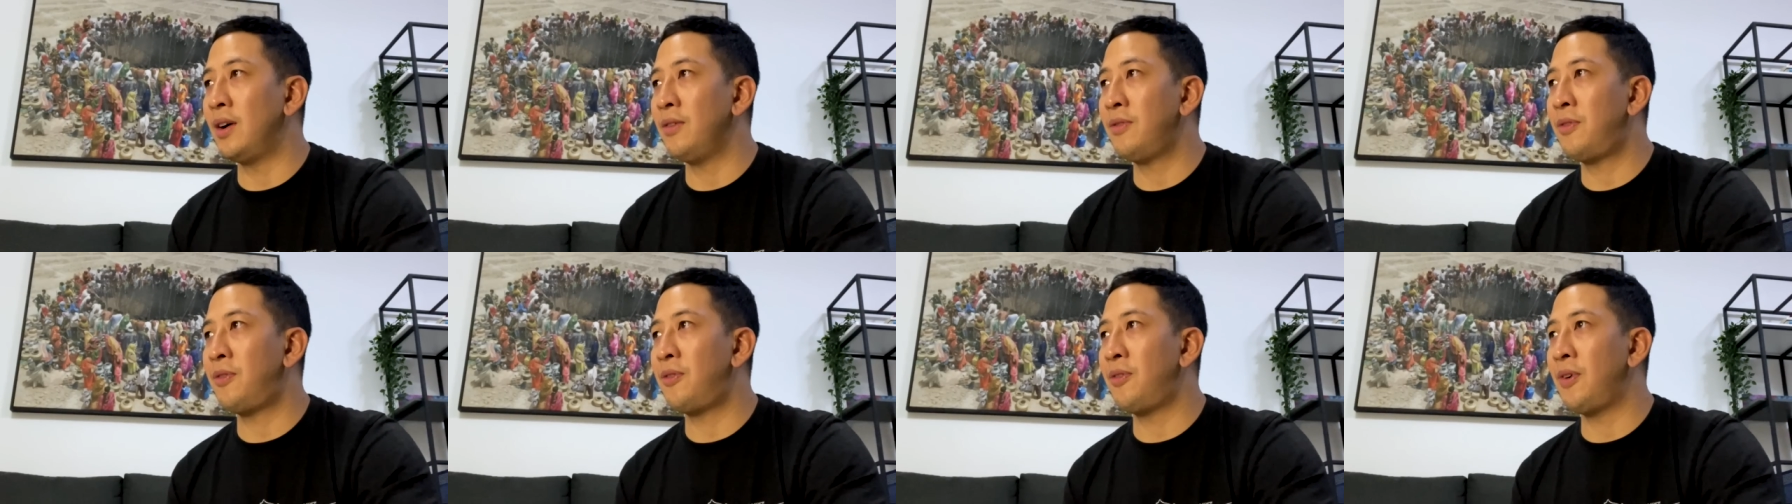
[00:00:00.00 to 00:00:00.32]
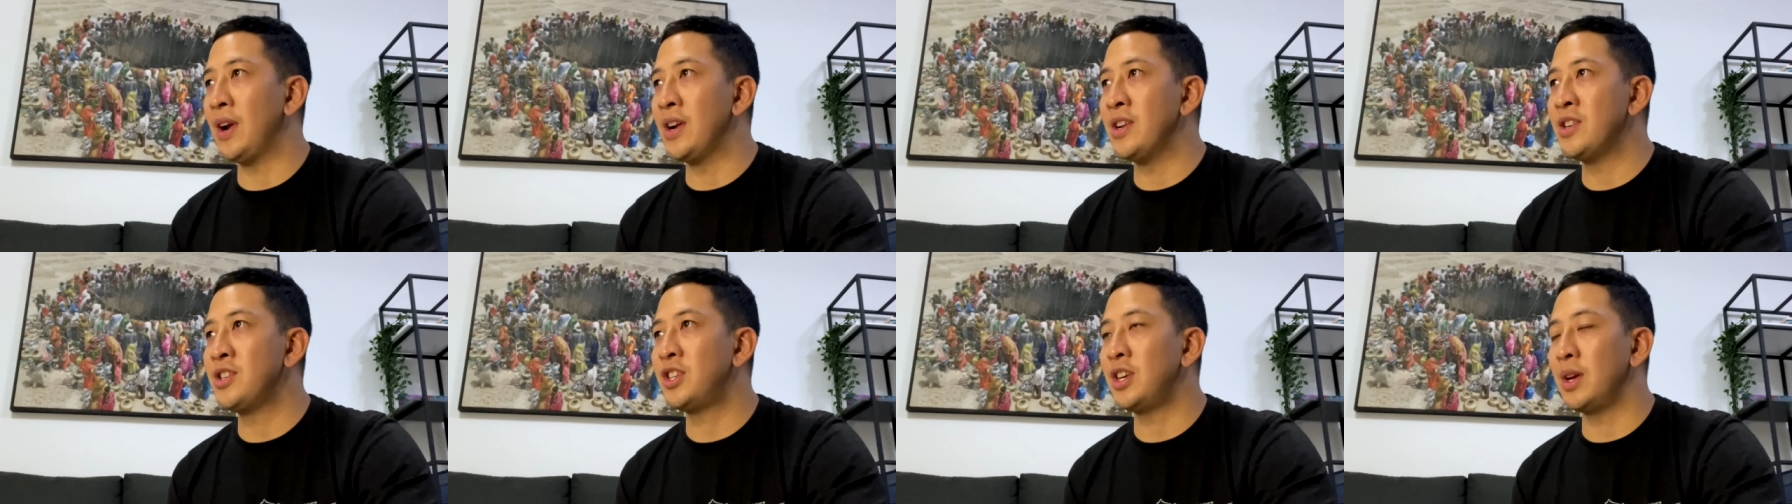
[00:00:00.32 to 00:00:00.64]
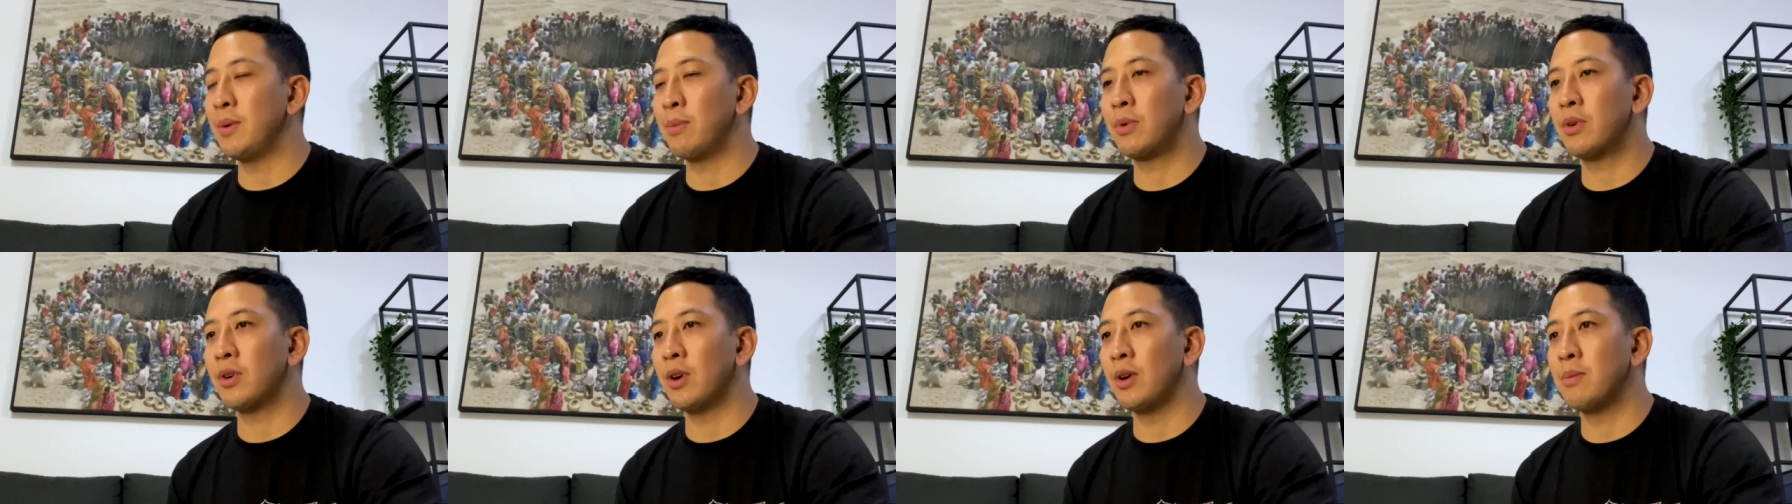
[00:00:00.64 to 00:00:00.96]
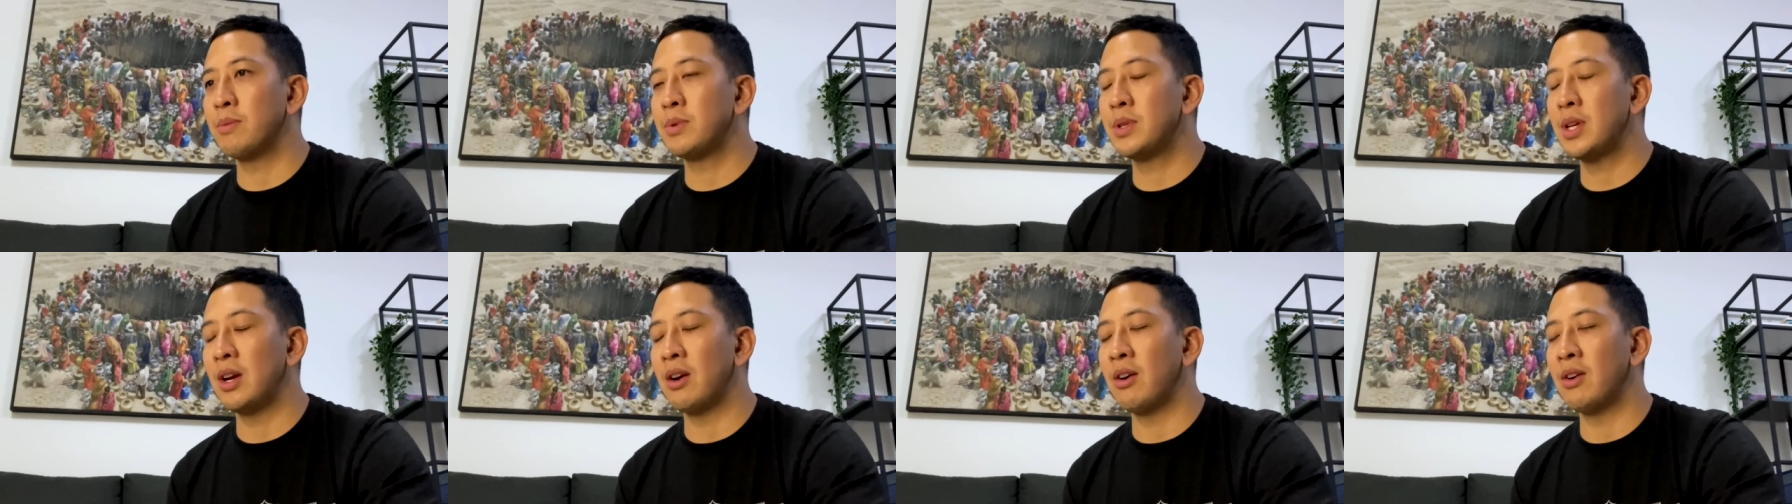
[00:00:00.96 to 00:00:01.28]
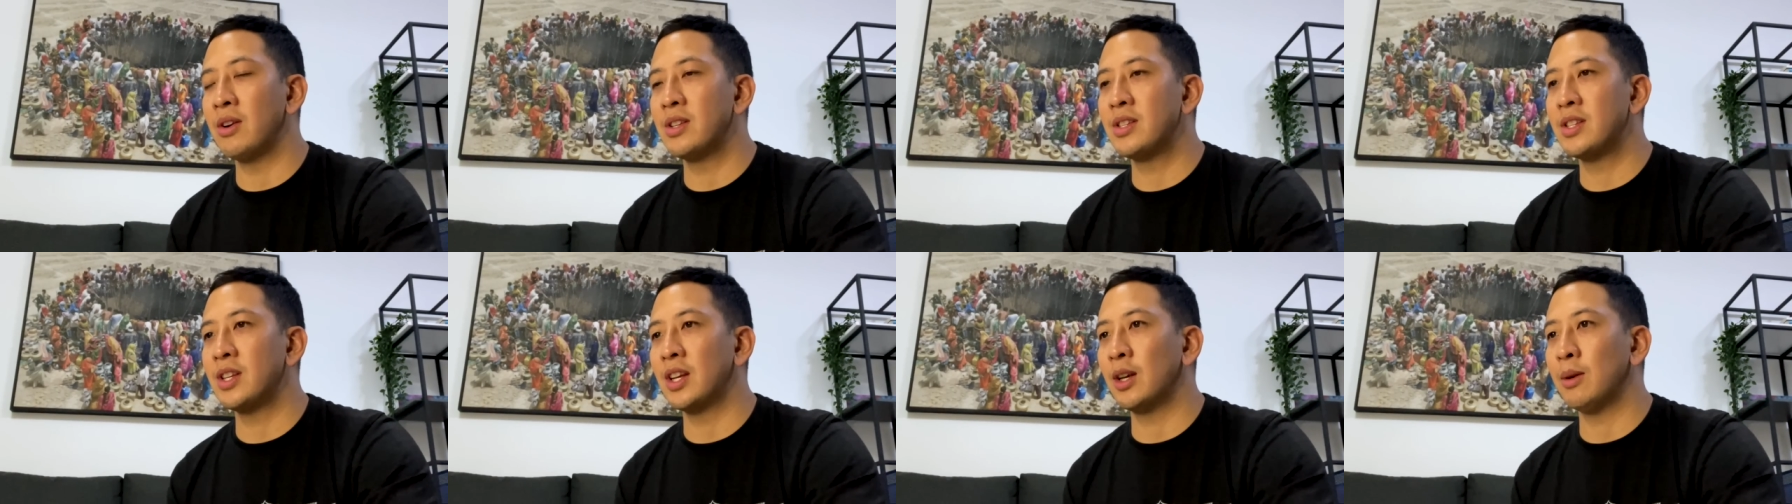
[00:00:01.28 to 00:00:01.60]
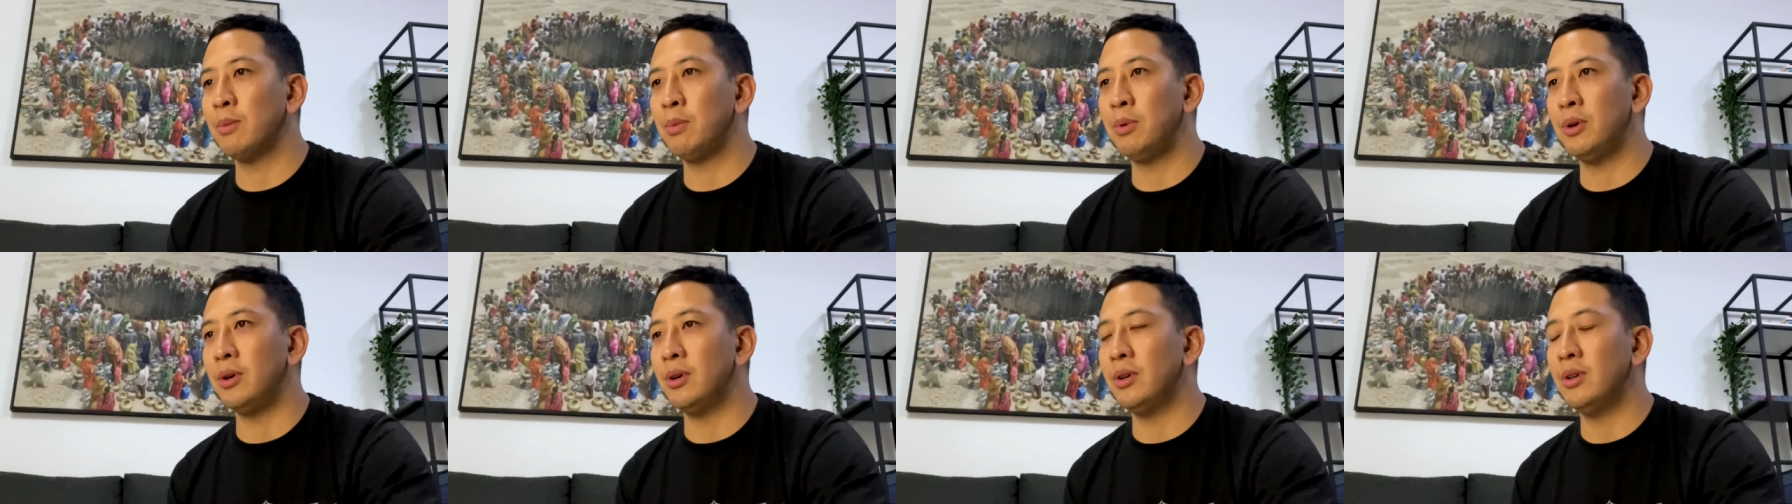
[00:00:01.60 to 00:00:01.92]
friendship groups here in
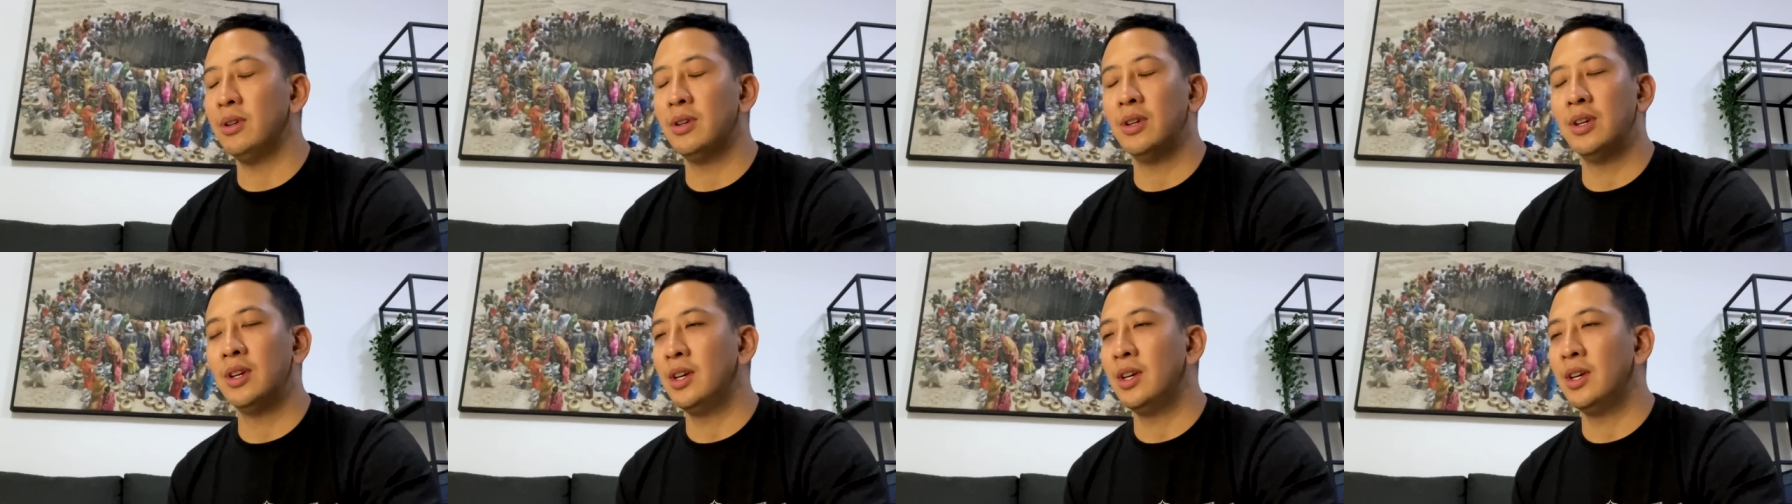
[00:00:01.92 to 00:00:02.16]
Singapore,